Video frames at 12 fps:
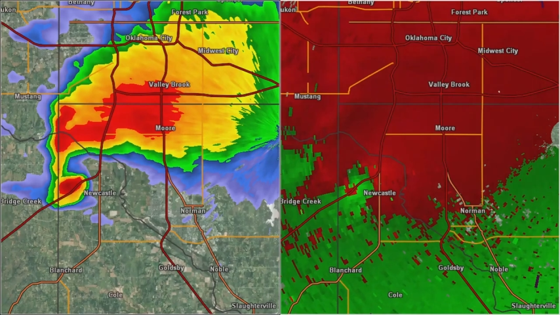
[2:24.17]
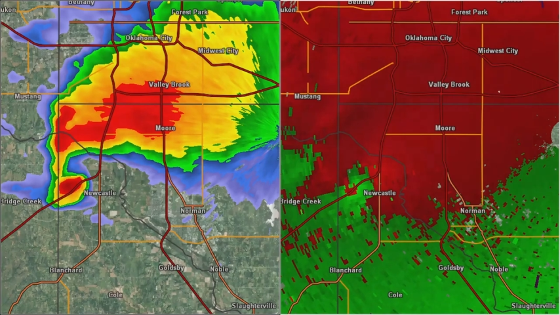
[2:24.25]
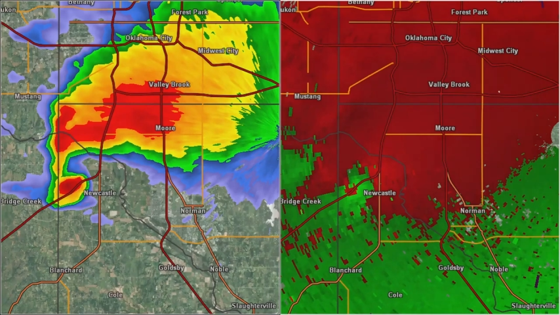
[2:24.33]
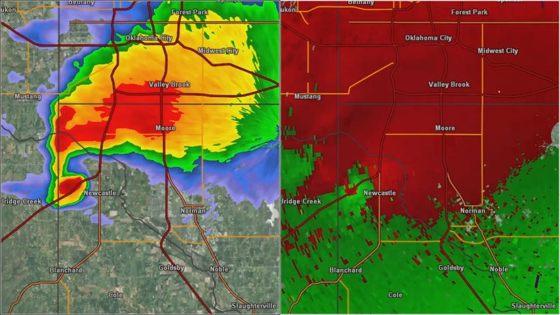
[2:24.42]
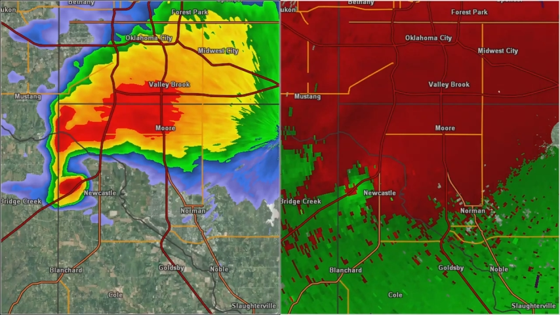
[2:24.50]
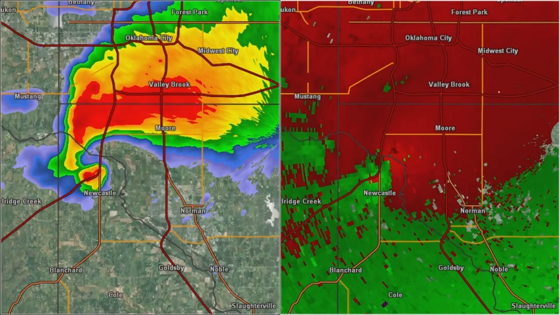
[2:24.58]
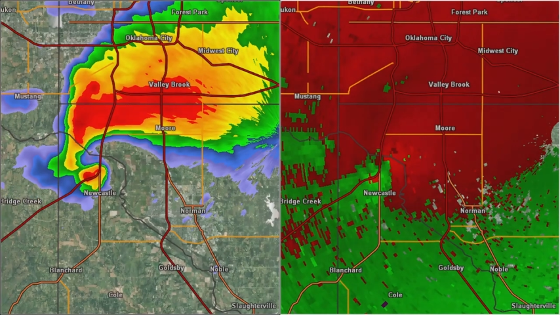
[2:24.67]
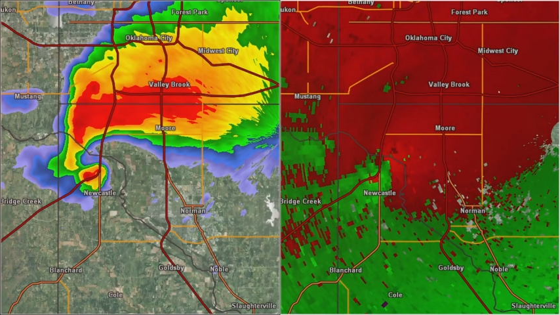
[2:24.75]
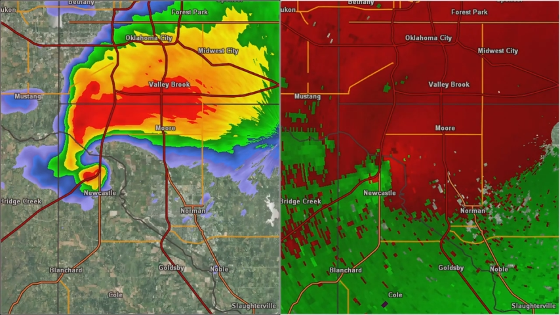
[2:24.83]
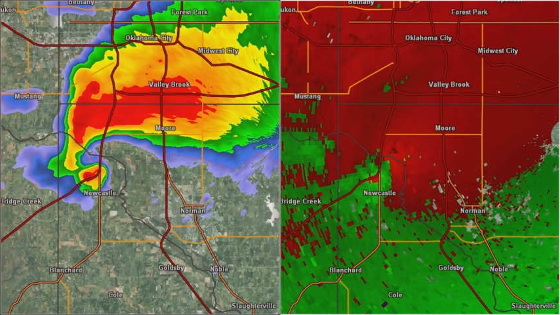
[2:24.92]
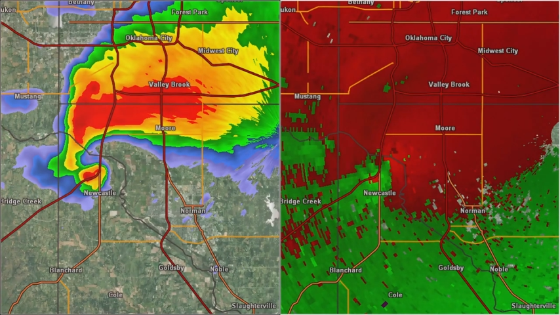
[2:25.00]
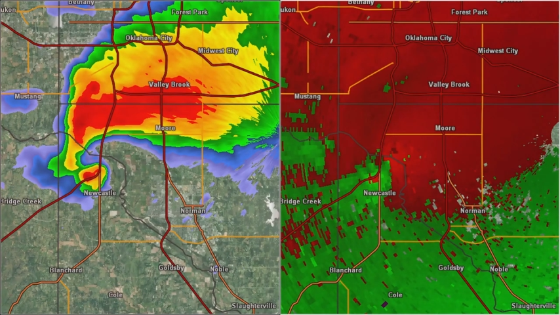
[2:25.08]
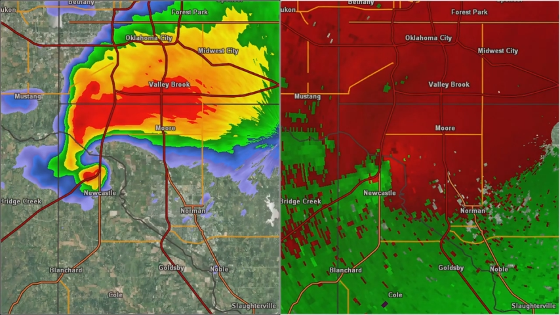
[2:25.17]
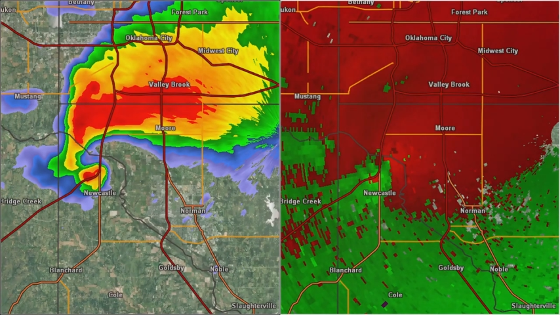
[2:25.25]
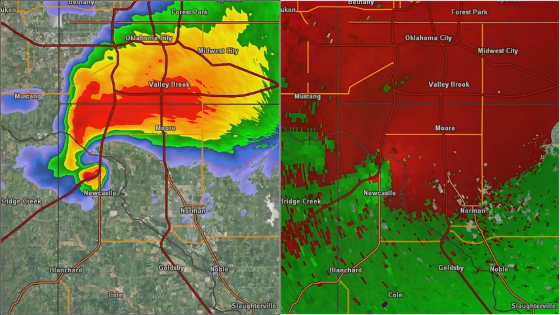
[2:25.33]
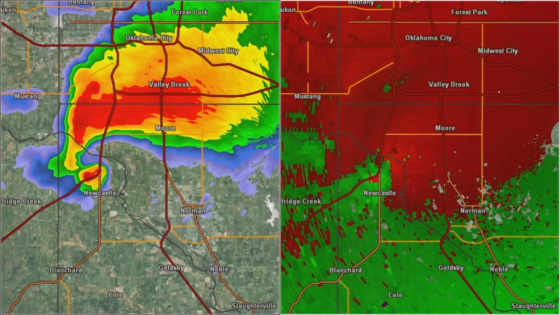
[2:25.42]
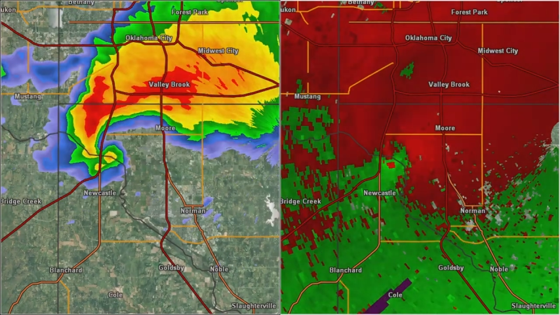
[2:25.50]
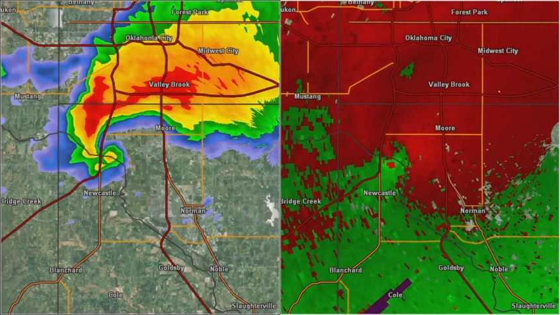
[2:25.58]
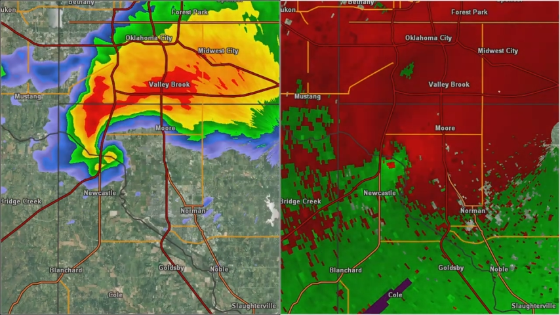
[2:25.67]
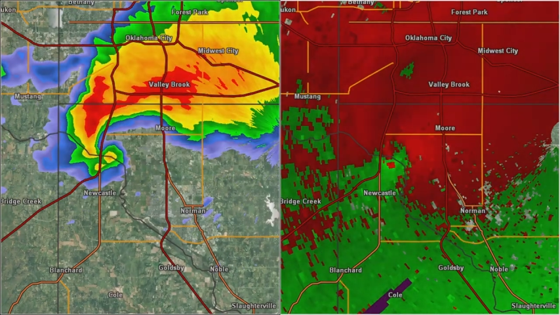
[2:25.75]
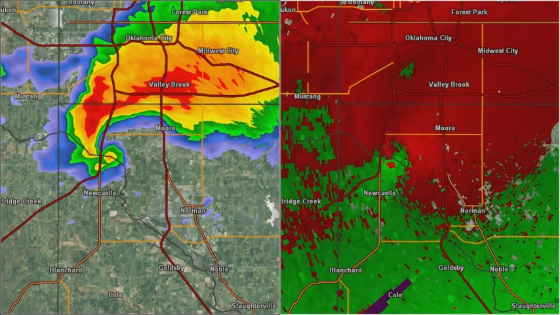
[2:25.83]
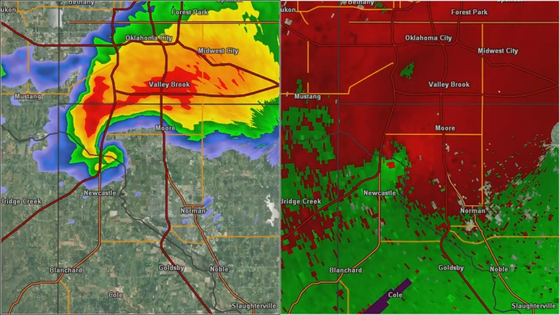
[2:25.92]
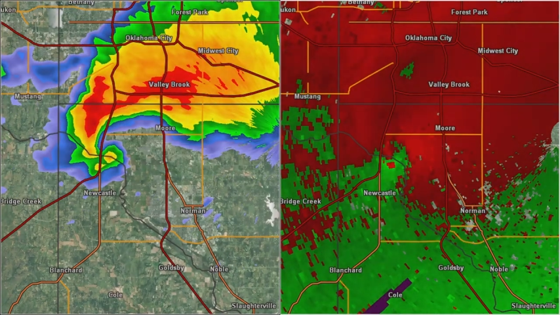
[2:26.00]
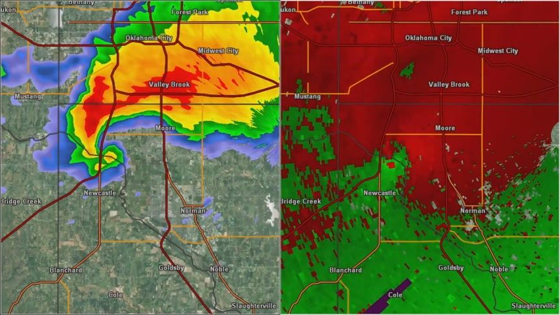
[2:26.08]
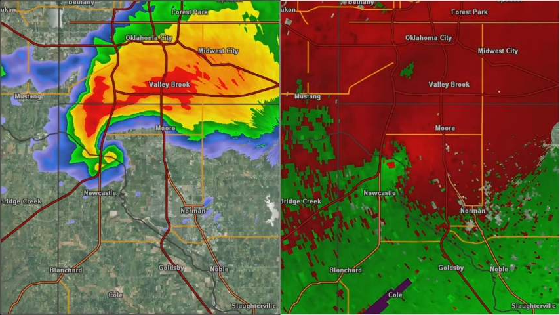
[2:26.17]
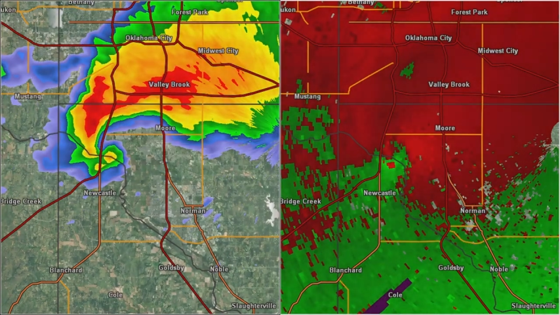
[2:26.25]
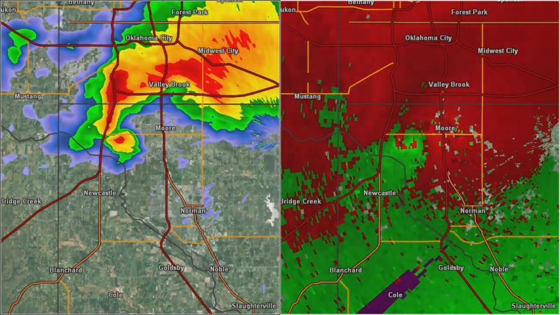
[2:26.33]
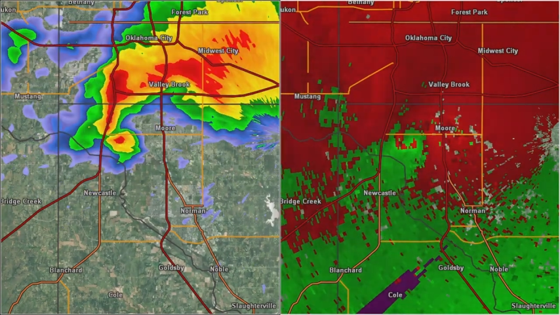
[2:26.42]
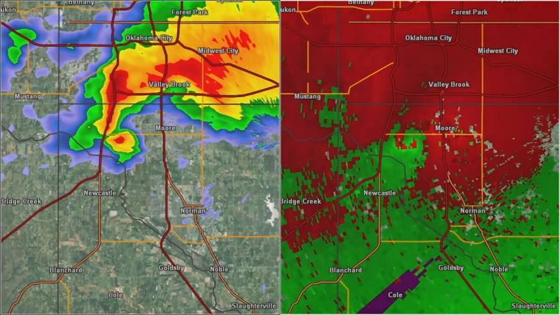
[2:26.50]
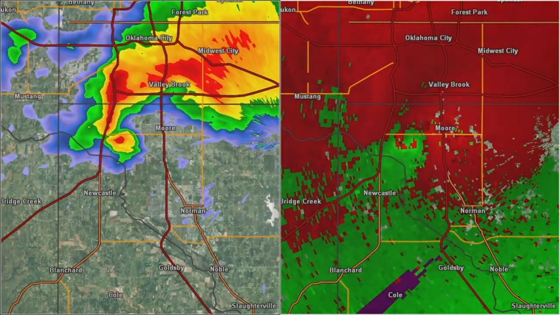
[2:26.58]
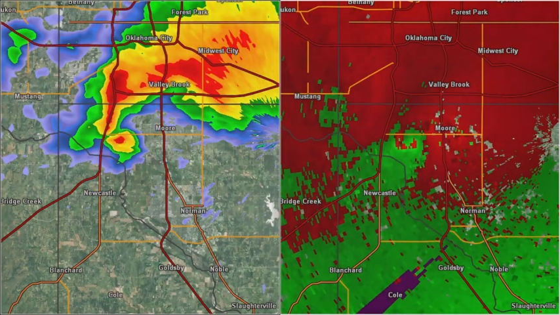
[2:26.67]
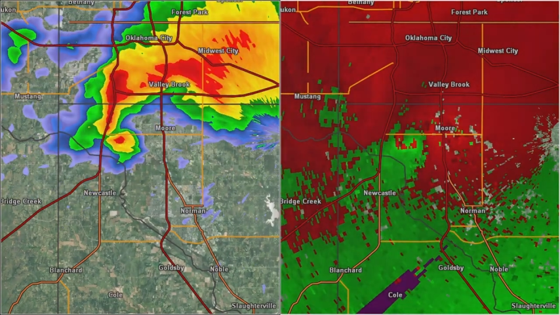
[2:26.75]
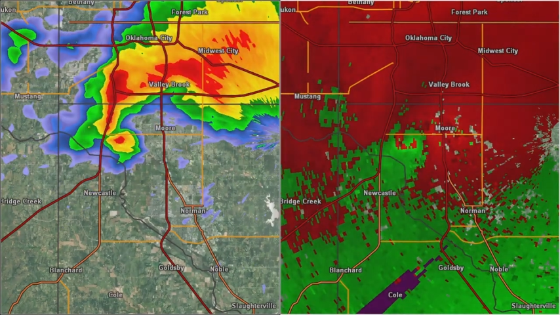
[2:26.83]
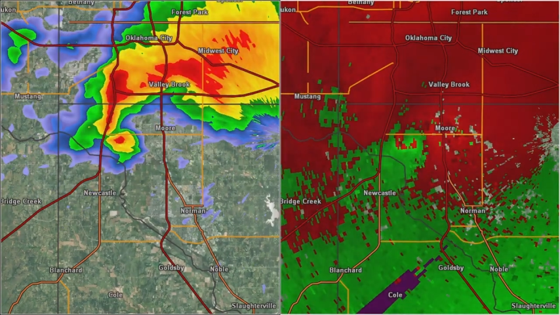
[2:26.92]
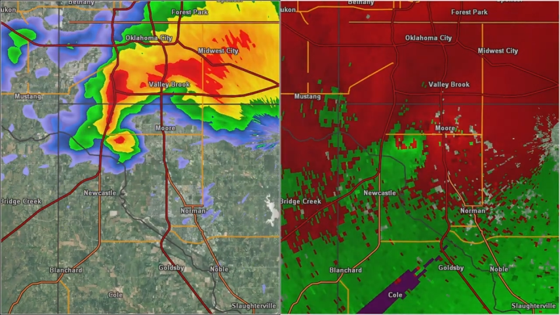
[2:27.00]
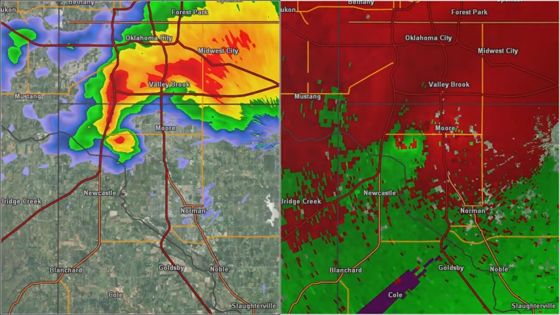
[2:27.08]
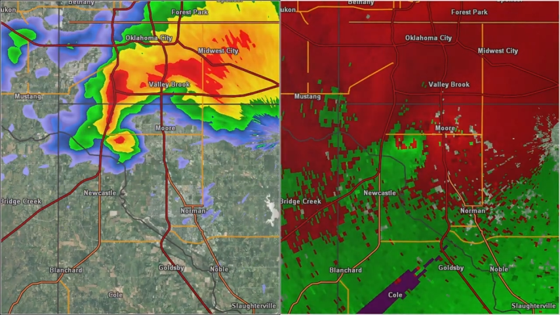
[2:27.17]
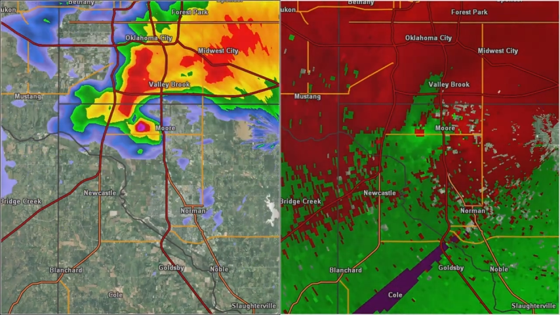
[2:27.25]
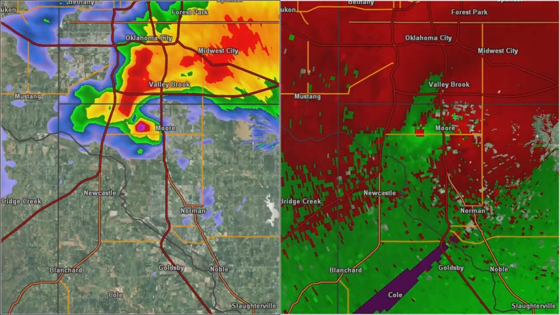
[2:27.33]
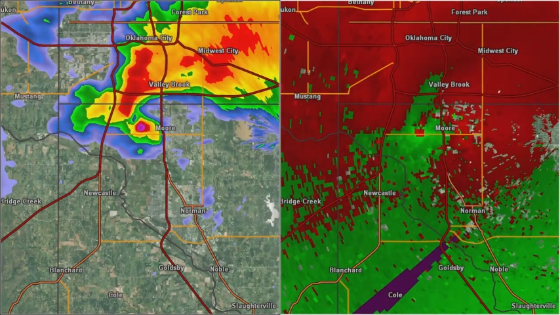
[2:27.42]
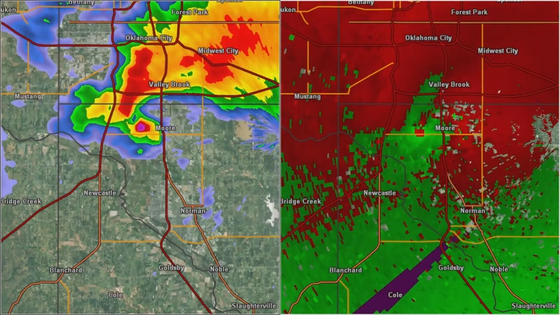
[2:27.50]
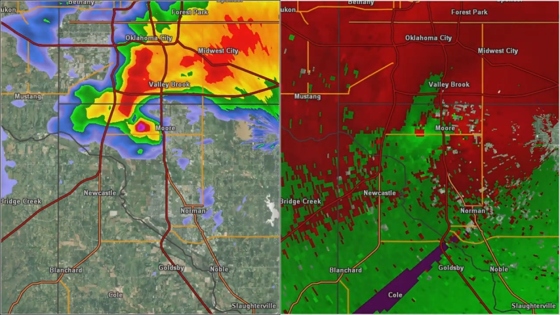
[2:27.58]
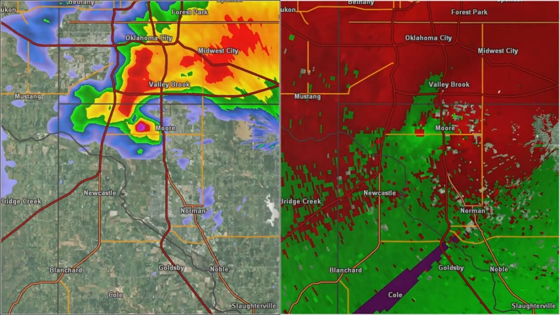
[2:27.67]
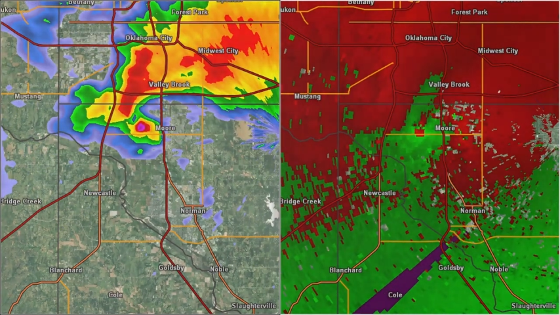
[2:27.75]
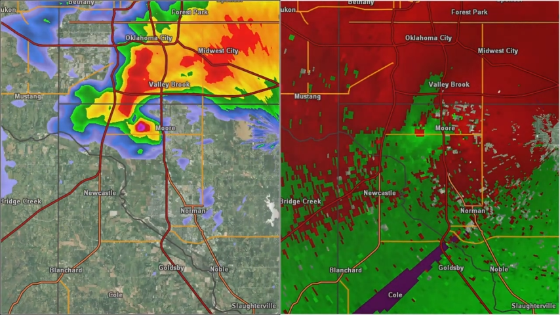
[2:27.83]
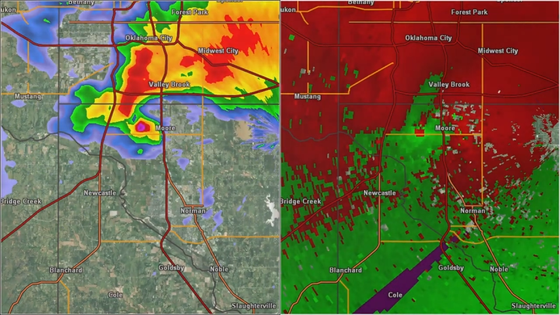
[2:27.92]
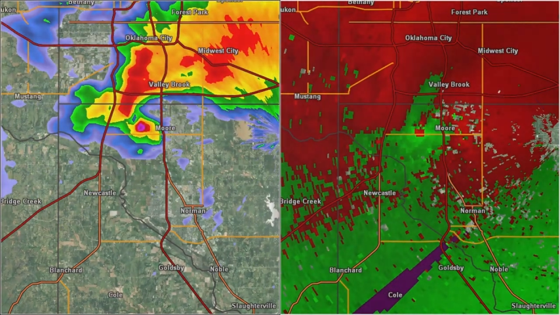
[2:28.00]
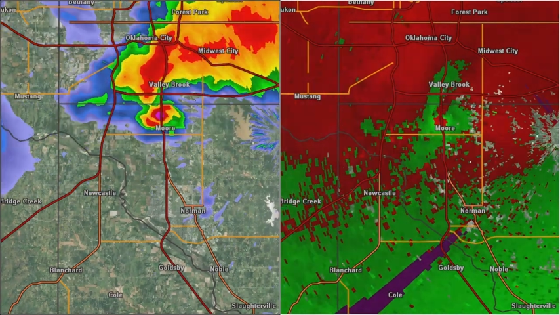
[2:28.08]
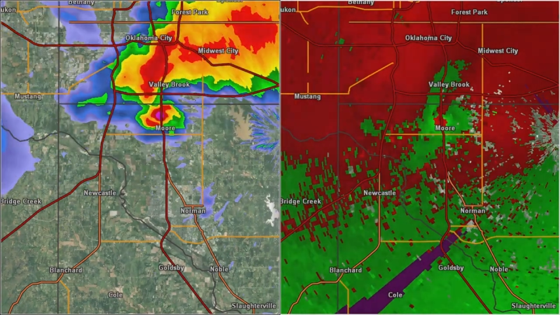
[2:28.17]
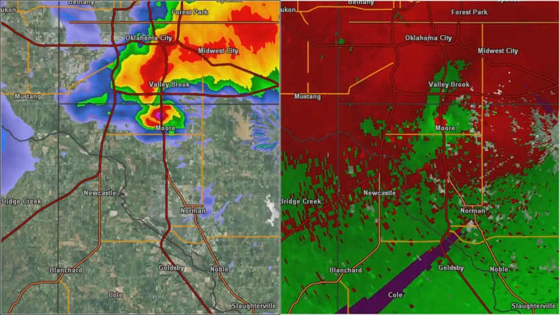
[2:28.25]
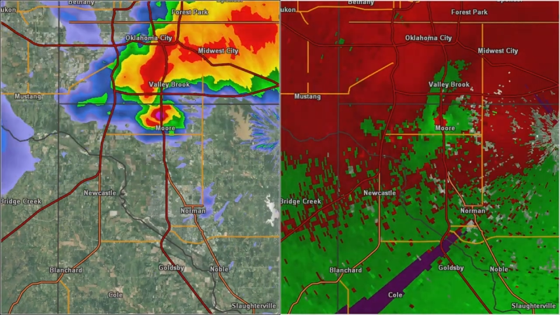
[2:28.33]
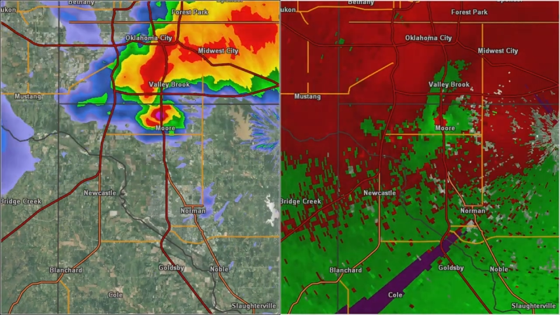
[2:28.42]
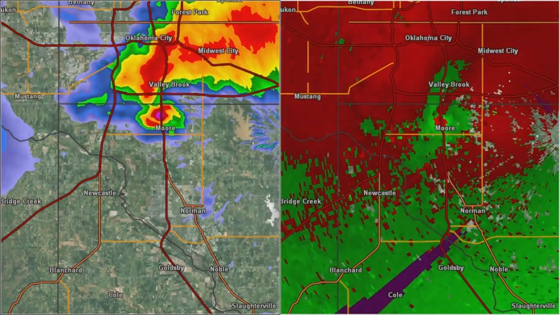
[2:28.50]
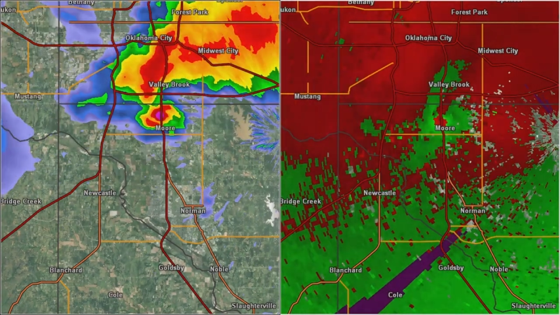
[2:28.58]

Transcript: No face is visible, so there are no lips to read.